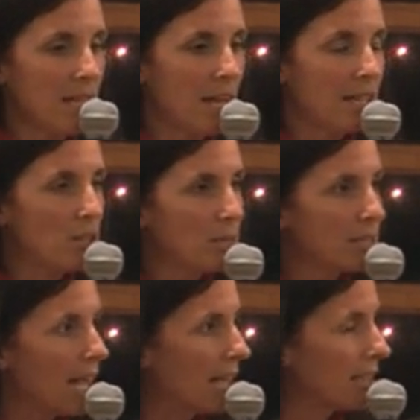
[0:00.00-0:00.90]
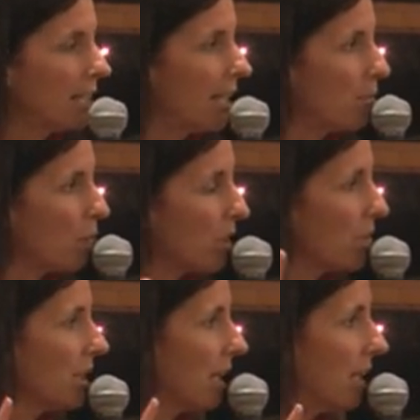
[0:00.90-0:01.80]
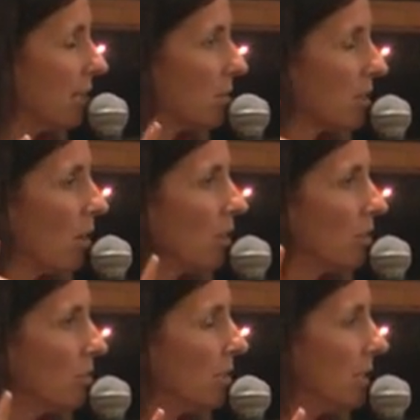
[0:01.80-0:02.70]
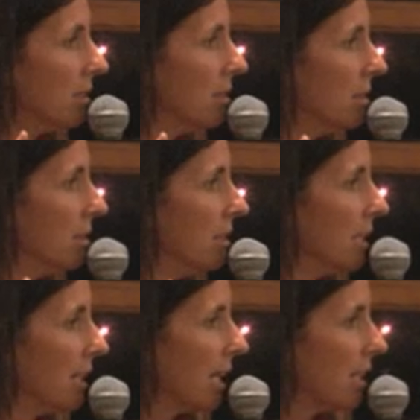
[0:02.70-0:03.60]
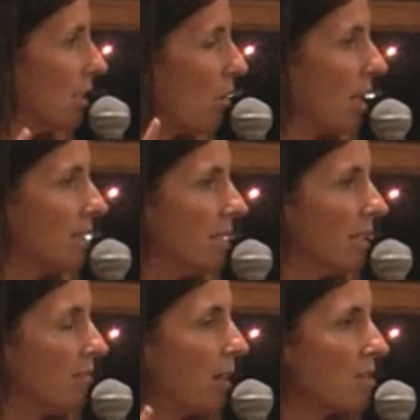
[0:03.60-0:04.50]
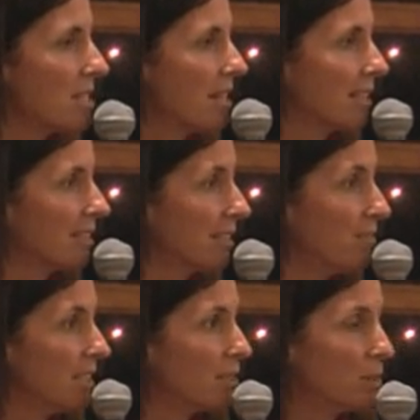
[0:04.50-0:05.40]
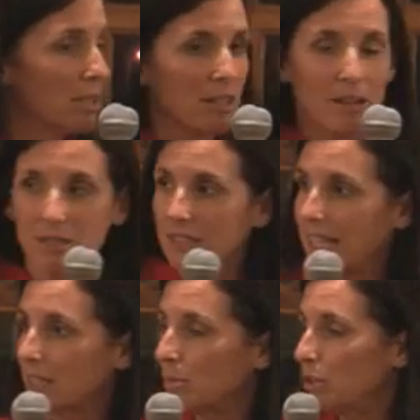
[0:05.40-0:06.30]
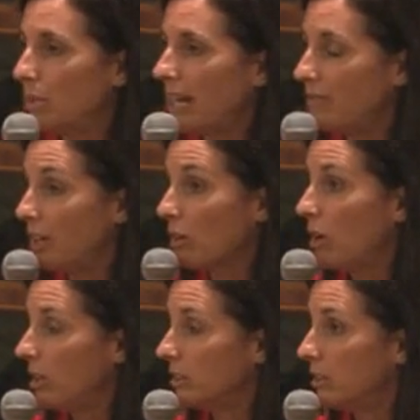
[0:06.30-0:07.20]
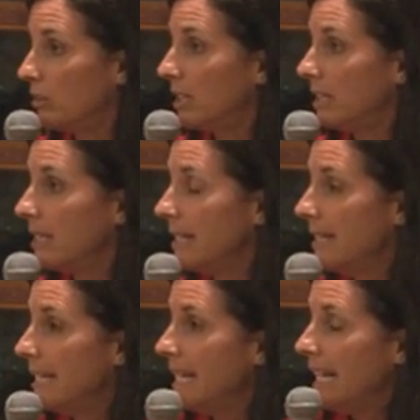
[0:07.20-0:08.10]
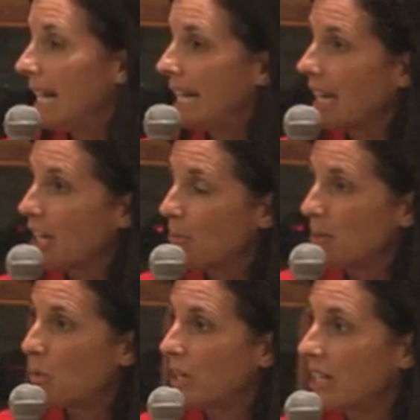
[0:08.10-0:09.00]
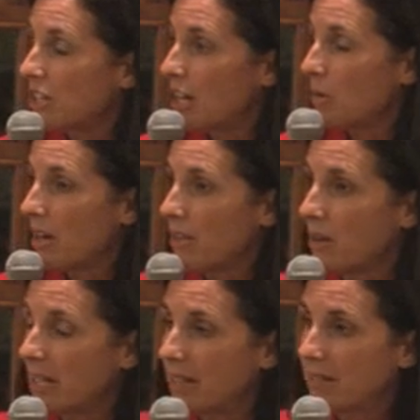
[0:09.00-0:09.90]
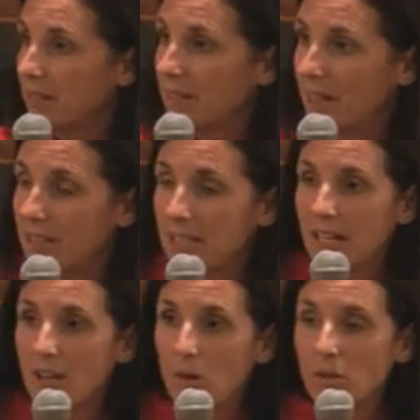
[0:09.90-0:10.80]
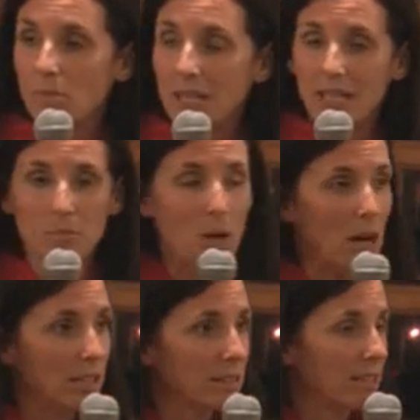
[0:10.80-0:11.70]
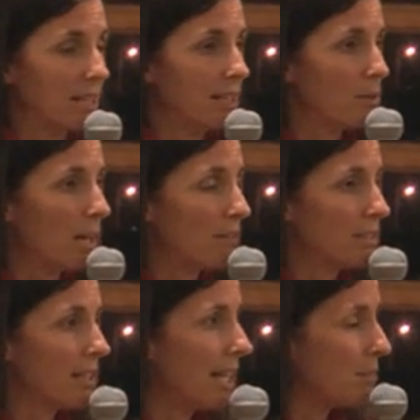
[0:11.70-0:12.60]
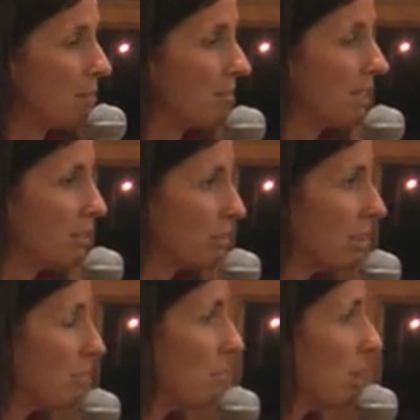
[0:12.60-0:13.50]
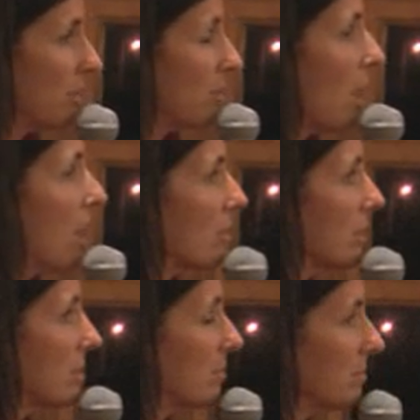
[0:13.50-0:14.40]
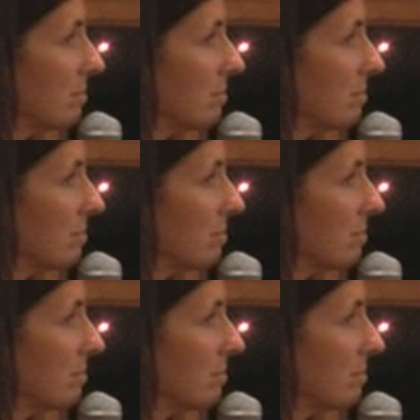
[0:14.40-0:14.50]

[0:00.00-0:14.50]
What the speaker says: I knew exactly I had 1 green light, and it was a call to duty. And I had no idea if I was technically feasible or I was electable, but I felt called to duty. I got up in the morning of January 30th. I sent a note to my boss. I hereby resign my professorship. I'm running for Congress.